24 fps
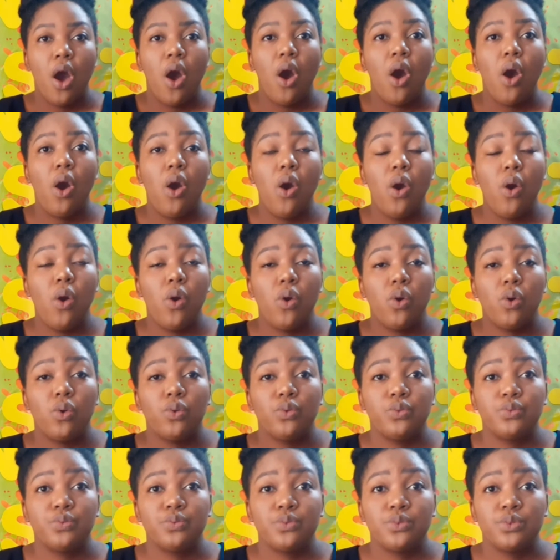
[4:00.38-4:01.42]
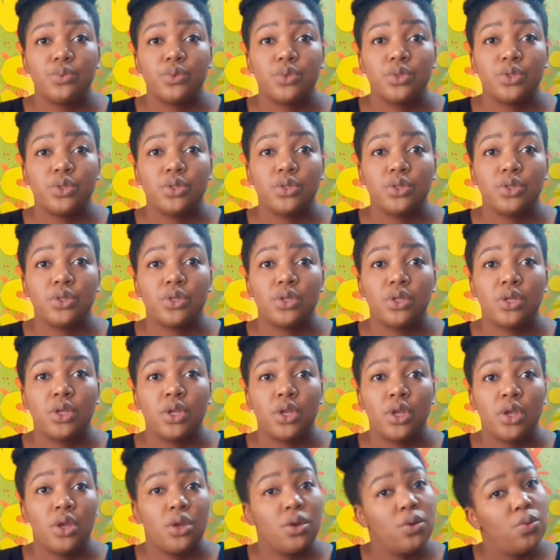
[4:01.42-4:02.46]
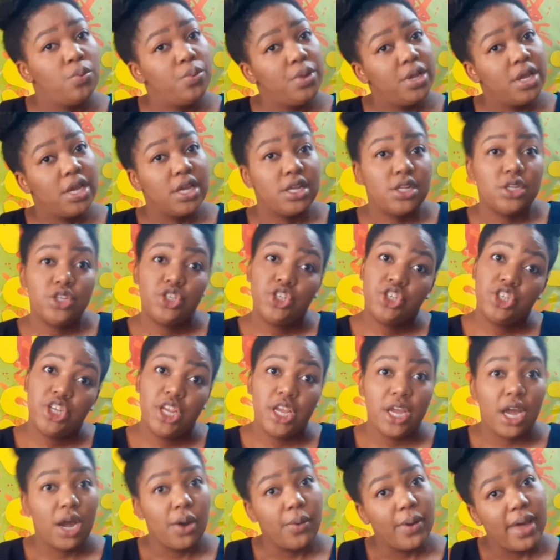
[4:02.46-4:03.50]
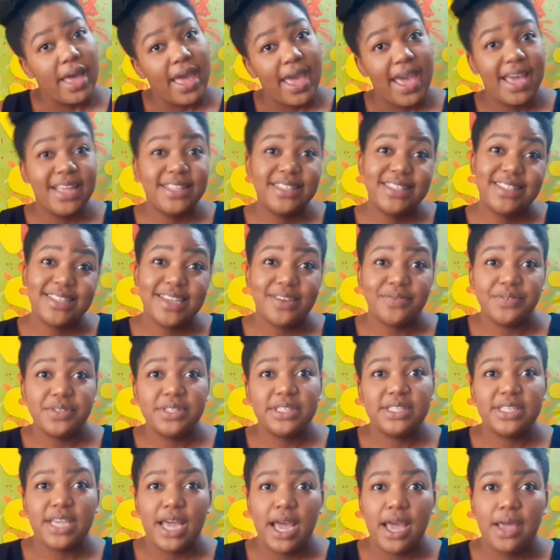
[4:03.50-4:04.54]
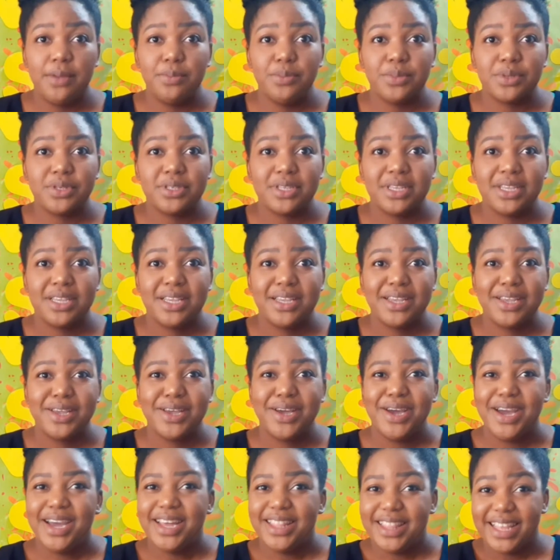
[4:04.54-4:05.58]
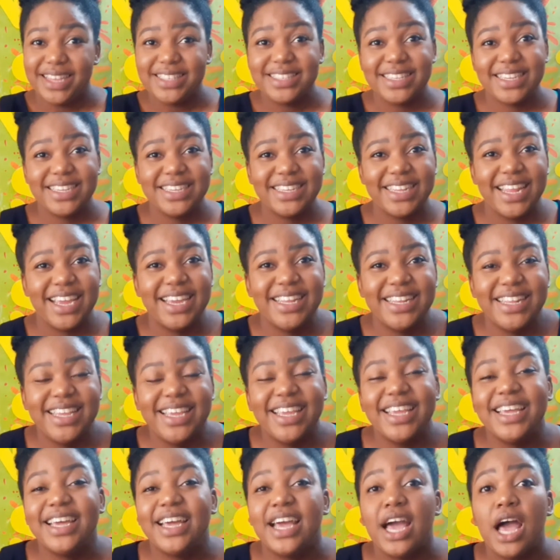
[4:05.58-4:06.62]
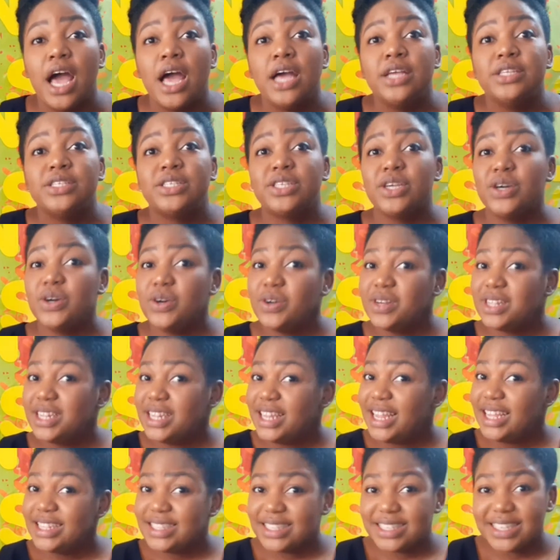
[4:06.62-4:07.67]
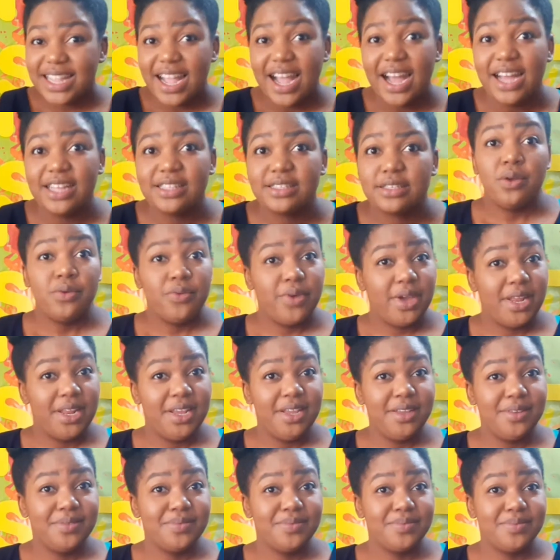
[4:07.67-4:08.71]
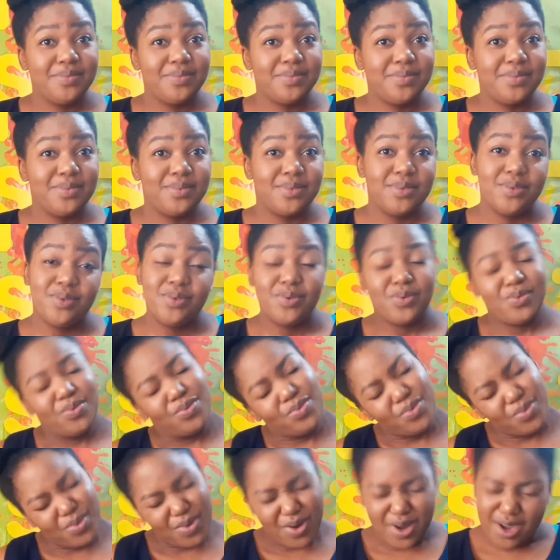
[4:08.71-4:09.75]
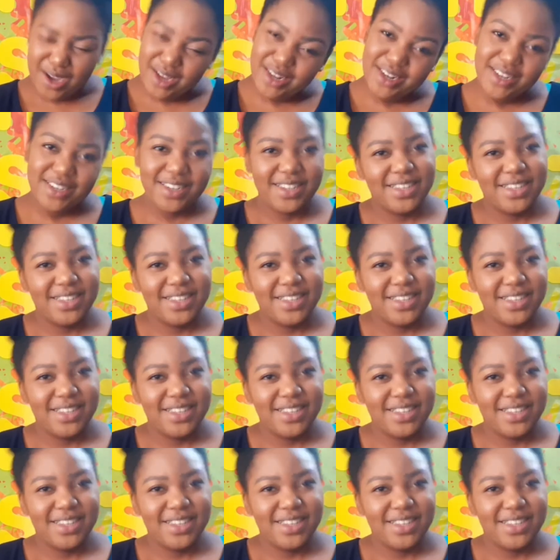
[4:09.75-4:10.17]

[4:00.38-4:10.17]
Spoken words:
Oh, we can shake our head 7 times. That's a good idea. So let's start. Ready? 1,